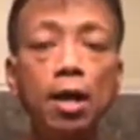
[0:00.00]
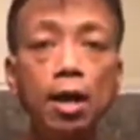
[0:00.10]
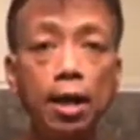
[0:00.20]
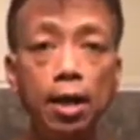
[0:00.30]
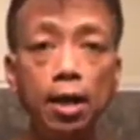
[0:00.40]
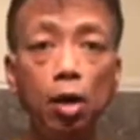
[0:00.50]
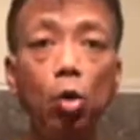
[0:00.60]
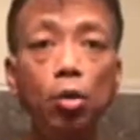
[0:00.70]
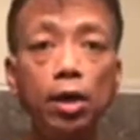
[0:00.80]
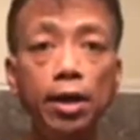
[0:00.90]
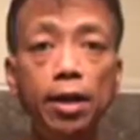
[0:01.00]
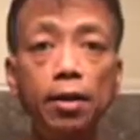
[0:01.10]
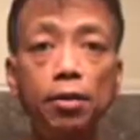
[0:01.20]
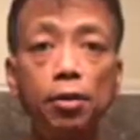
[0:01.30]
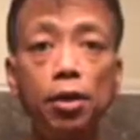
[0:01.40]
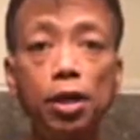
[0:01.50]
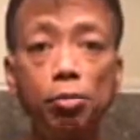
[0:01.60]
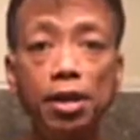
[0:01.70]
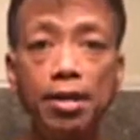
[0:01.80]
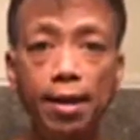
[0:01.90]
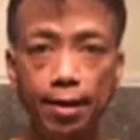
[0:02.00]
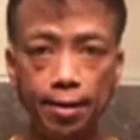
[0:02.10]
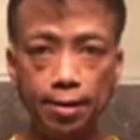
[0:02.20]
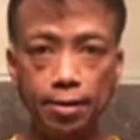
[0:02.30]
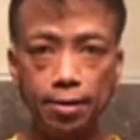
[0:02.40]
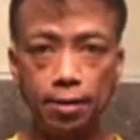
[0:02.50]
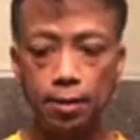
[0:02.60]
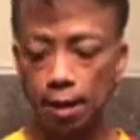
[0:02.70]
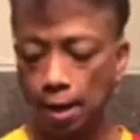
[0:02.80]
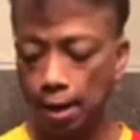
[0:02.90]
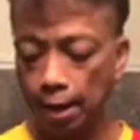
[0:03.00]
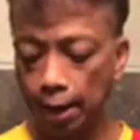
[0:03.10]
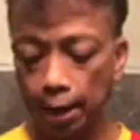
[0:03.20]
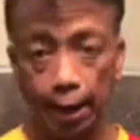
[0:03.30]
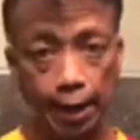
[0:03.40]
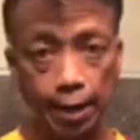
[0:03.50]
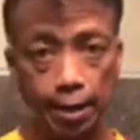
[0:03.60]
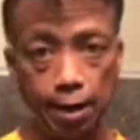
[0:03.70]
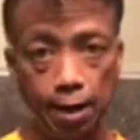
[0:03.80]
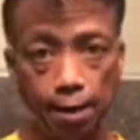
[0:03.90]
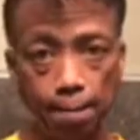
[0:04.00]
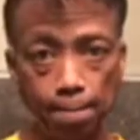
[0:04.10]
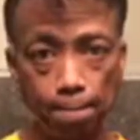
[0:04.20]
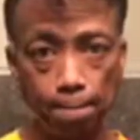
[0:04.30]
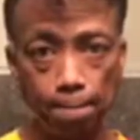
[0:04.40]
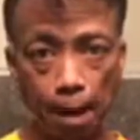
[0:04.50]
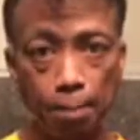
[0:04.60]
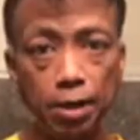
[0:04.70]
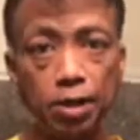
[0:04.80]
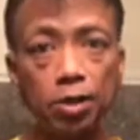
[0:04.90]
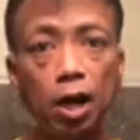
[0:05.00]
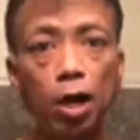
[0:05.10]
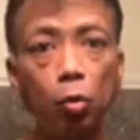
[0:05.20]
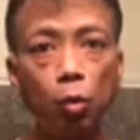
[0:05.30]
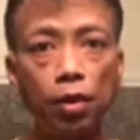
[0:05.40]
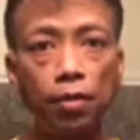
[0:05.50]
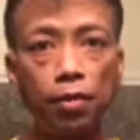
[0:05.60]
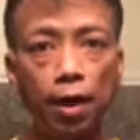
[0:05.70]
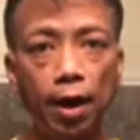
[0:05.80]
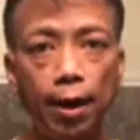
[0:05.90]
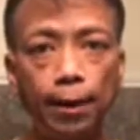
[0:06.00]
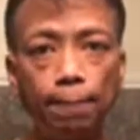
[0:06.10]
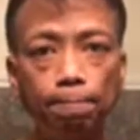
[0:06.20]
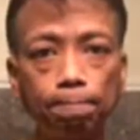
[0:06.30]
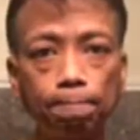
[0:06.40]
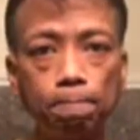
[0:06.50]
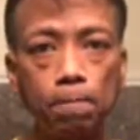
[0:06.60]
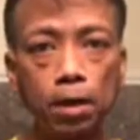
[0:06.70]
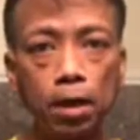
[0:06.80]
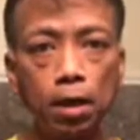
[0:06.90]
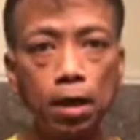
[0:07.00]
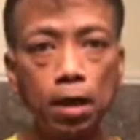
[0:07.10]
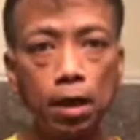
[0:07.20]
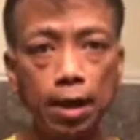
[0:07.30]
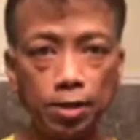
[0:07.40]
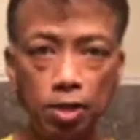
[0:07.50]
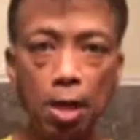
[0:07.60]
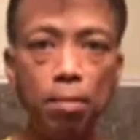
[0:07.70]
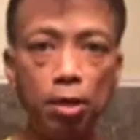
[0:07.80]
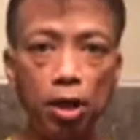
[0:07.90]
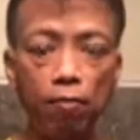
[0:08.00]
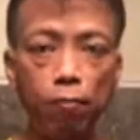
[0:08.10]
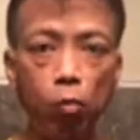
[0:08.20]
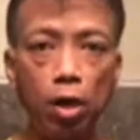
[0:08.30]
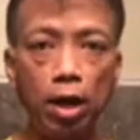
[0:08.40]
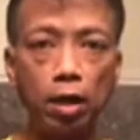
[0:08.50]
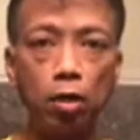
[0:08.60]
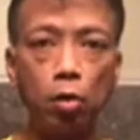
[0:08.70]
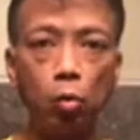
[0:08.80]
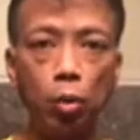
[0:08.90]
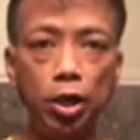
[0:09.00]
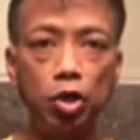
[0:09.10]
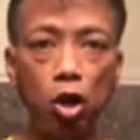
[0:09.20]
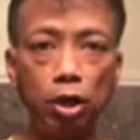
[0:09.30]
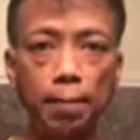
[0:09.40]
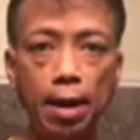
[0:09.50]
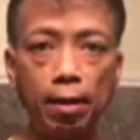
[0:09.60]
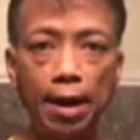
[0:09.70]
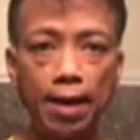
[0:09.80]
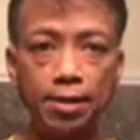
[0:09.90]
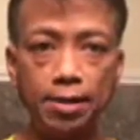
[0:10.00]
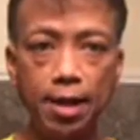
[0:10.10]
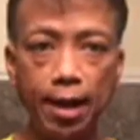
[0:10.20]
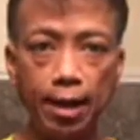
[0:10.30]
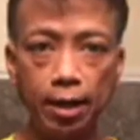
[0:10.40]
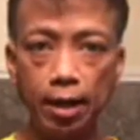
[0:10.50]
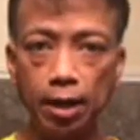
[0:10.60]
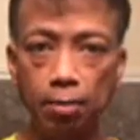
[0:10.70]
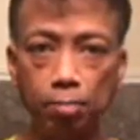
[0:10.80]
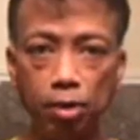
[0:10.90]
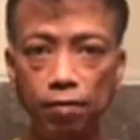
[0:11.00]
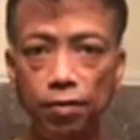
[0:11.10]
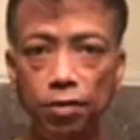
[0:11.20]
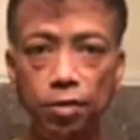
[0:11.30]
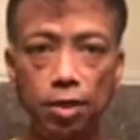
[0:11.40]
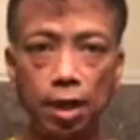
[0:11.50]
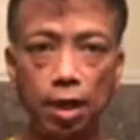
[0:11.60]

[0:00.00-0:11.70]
in only 33 days. And I'm going to start with a summary of what we talked about last night in the previous